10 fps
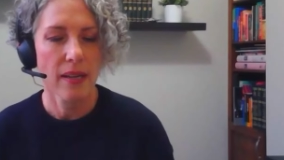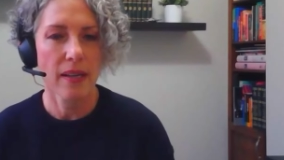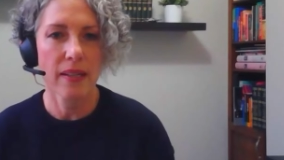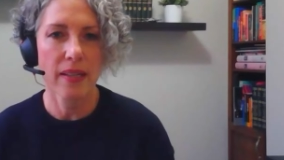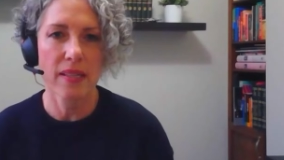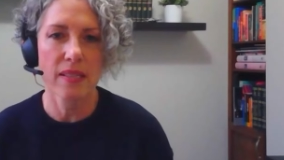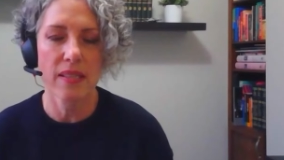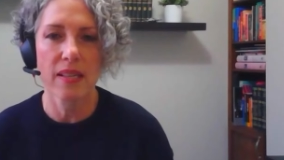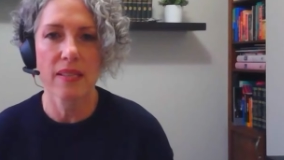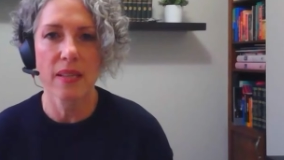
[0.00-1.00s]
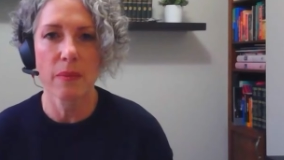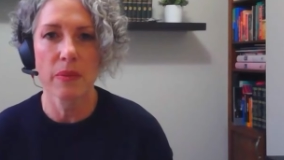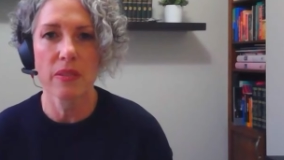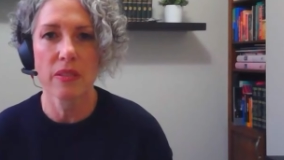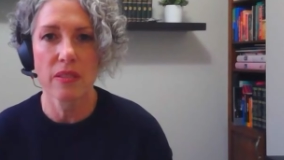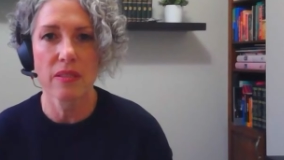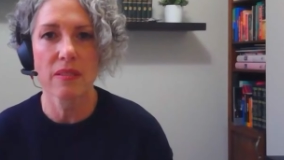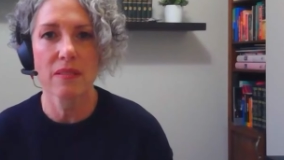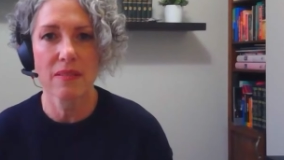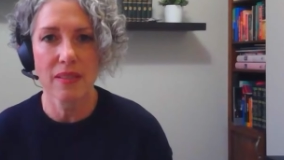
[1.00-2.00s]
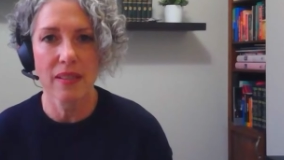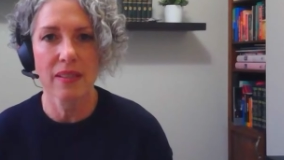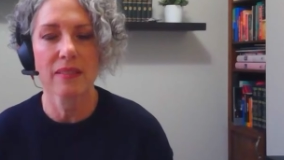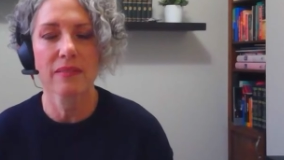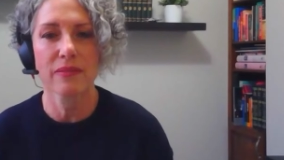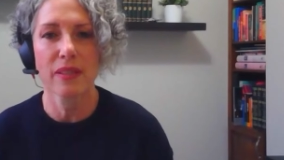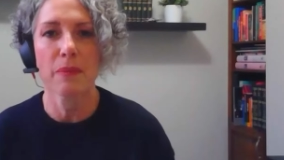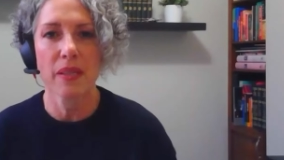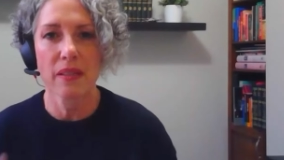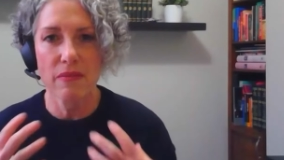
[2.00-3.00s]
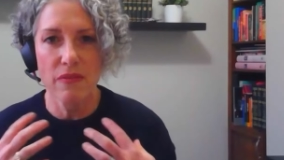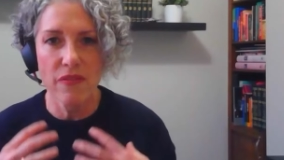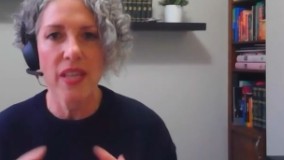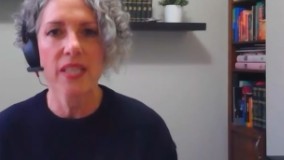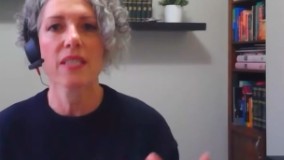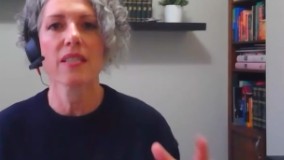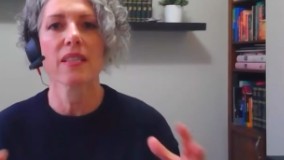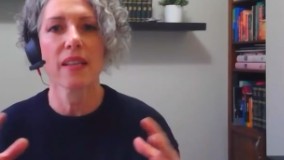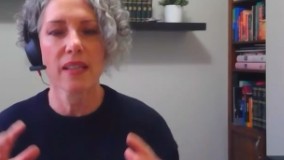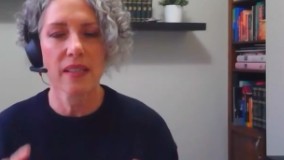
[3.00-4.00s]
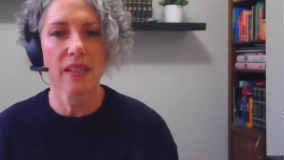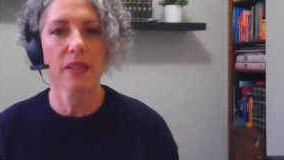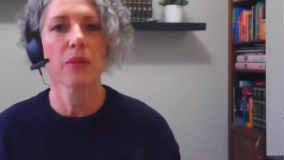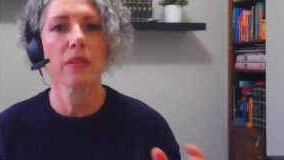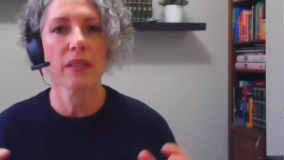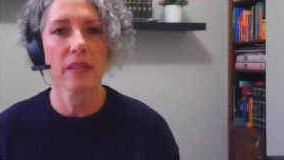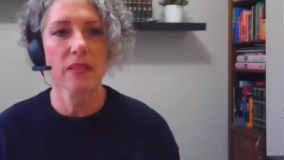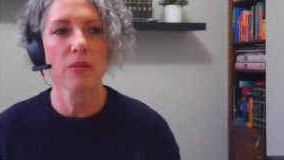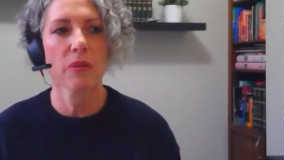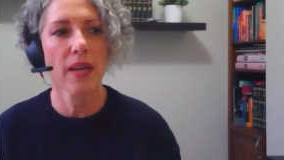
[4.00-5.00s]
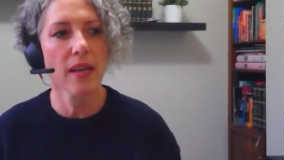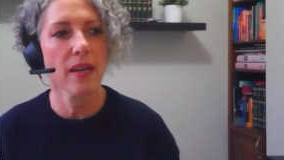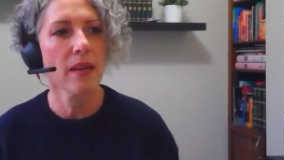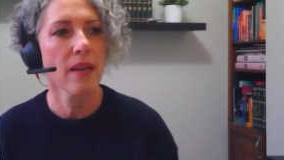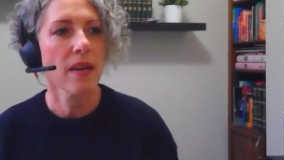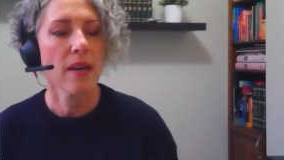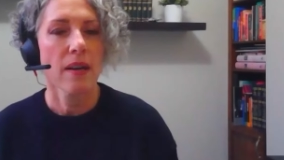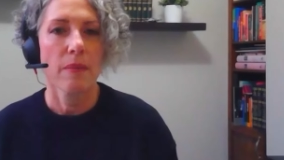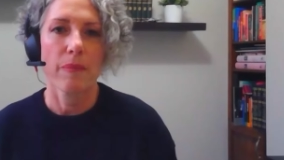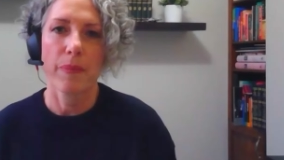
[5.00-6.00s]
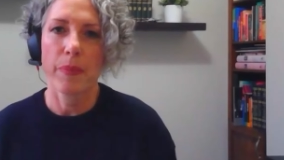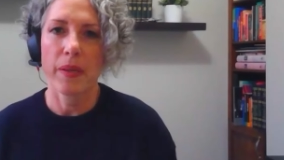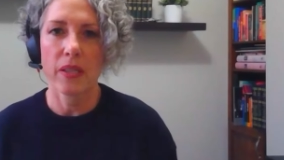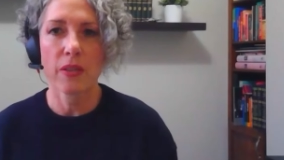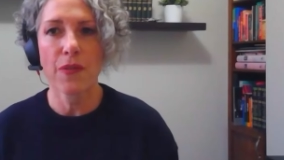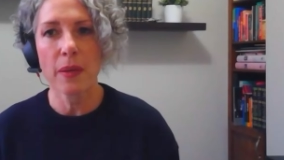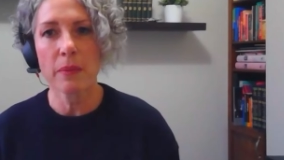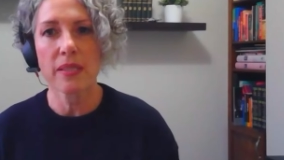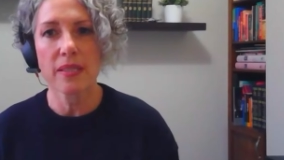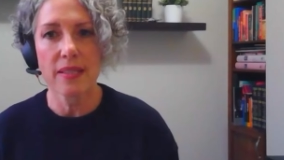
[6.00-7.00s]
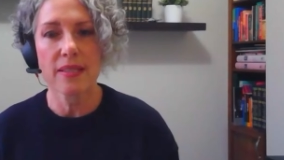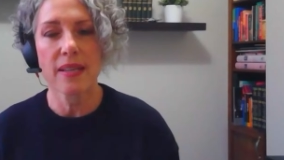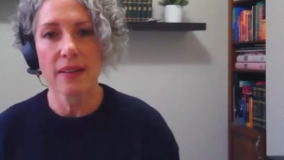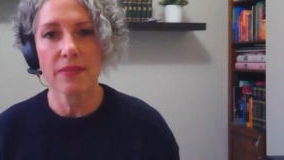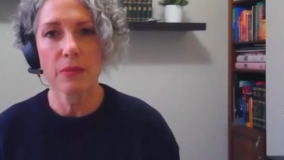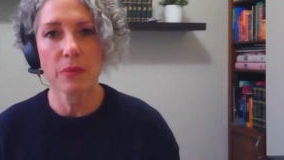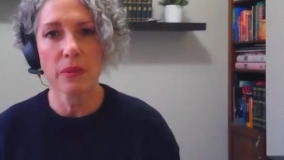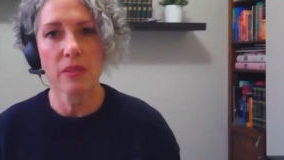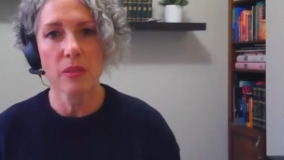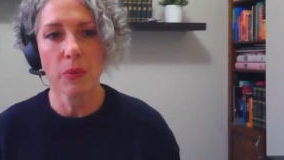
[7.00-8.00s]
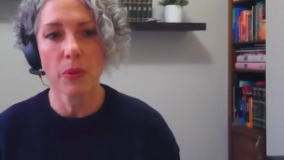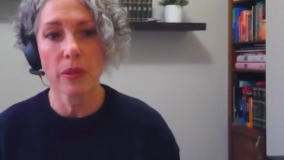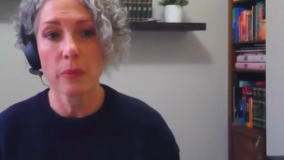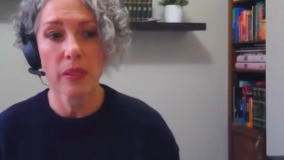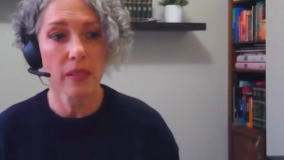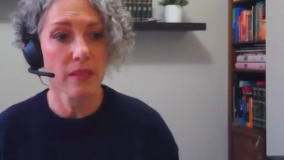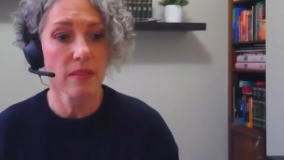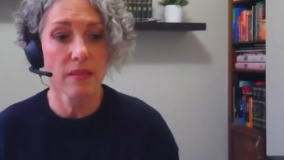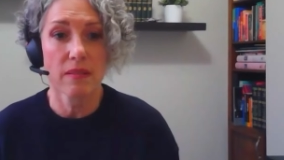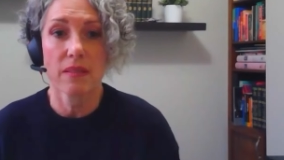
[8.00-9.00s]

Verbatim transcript: And he's able to just kind of let me vent and get it out, and it's okay. But your family does have to really support you, because,